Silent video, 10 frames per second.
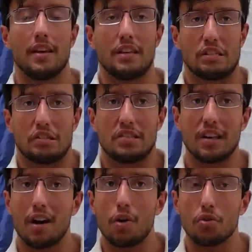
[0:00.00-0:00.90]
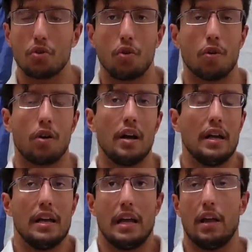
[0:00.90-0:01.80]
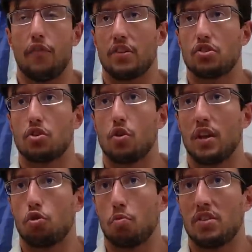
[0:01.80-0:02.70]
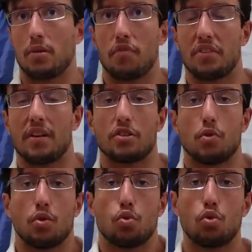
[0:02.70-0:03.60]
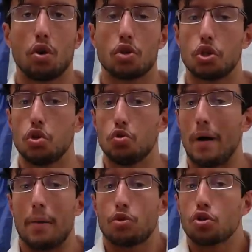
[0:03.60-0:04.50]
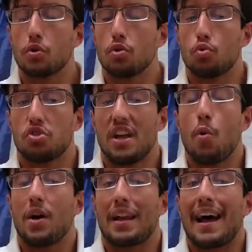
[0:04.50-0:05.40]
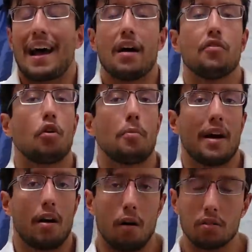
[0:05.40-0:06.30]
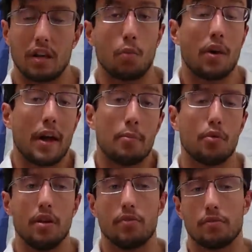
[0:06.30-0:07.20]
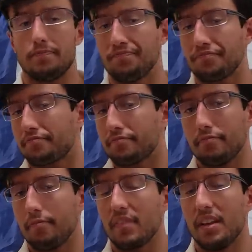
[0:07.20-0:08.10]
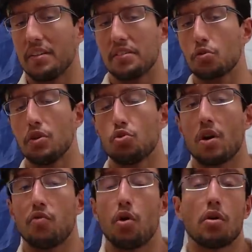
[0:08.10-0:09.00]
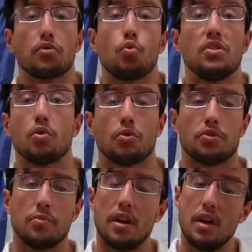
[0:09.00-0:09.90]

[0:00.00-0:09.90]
is sound or if it's going to be something that is going to touch you. I'm just going to say what I have on my heart and what I believe. And this is going to have one of two results.